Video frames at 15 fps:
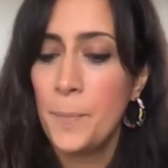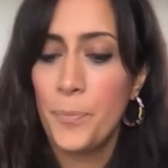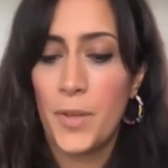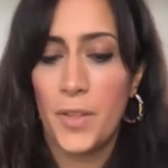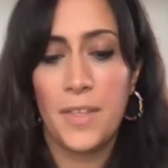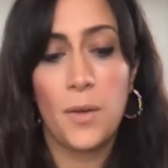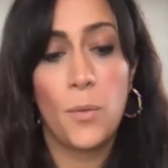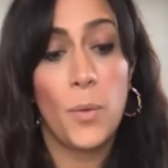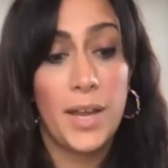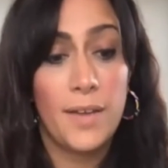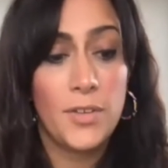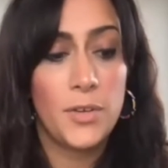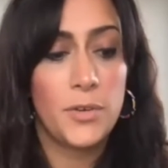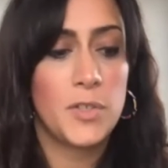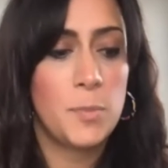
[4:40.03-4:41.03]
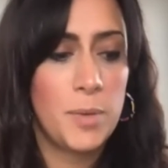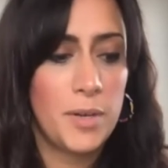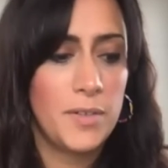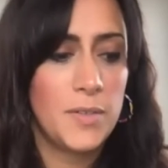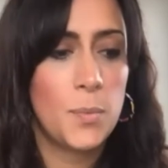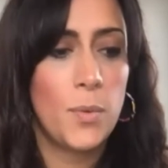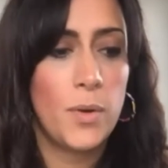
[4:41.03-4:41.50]
But I think whatever your
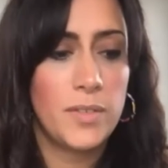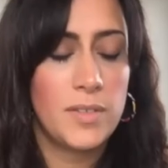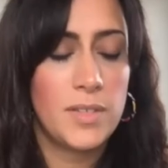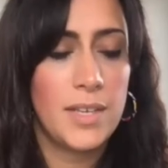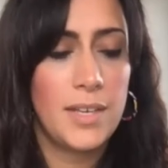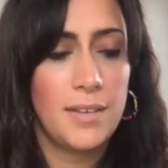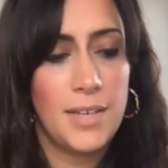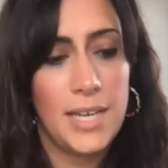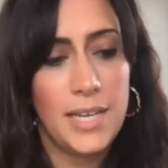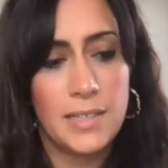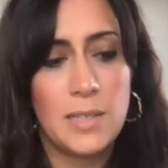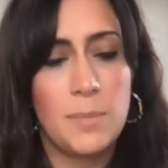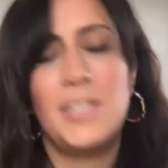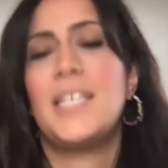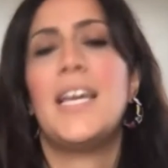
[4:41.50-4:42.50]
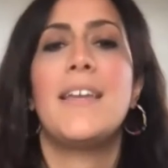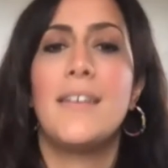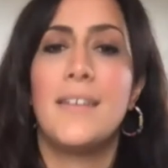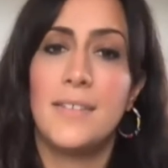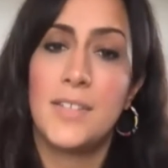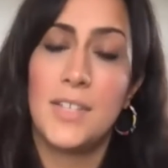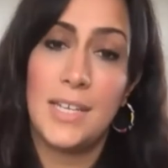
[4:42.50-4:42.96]
experience was, it needs to be
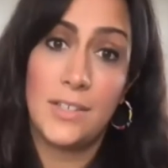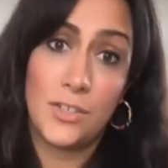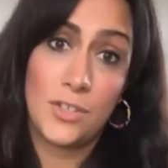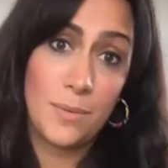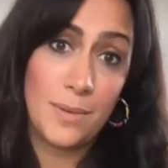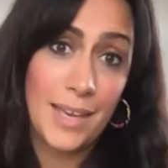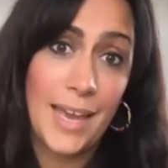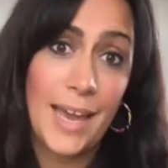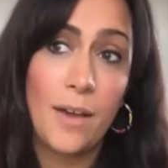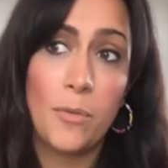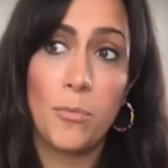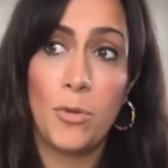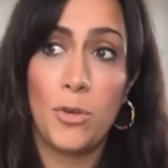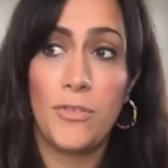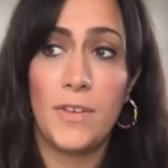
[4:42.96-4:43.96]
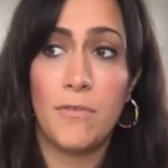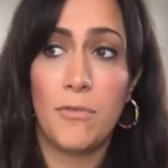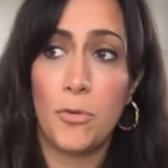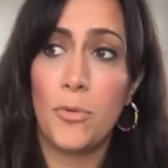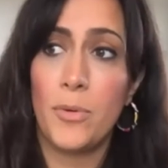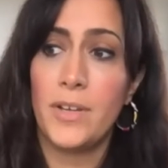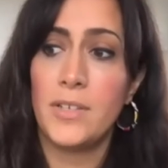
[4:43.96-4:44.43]
taken into account moving
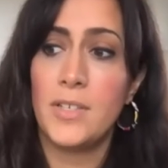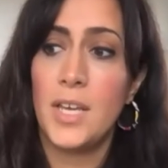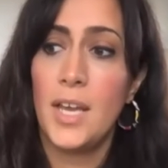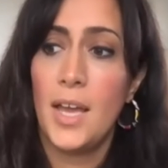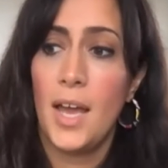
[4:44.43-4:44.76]
forward.